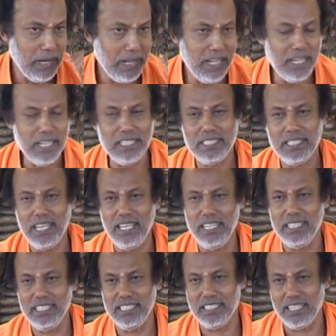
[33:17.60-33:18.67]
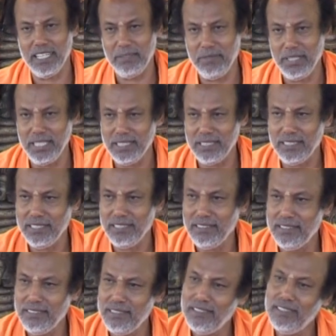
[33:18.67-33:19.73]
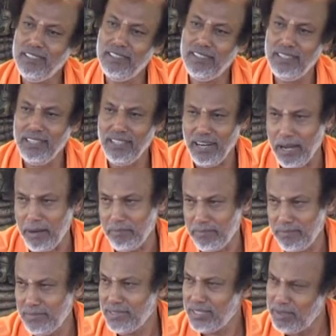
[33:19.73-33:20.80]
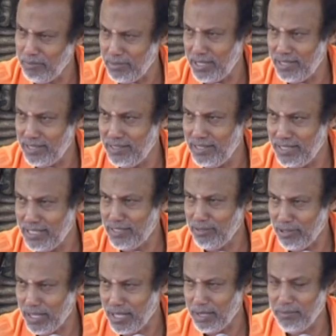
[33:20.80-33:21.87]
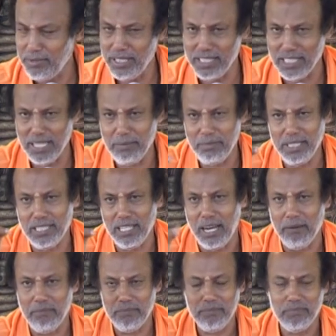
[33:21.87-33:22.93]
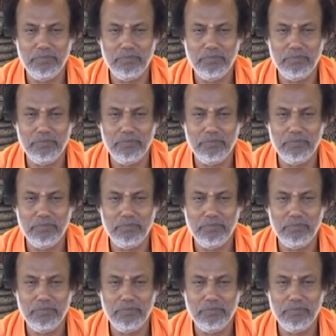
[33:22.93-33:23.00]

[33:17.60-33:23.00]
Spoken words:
Let us say his name is Ram, simply, just one name. His name is Ram.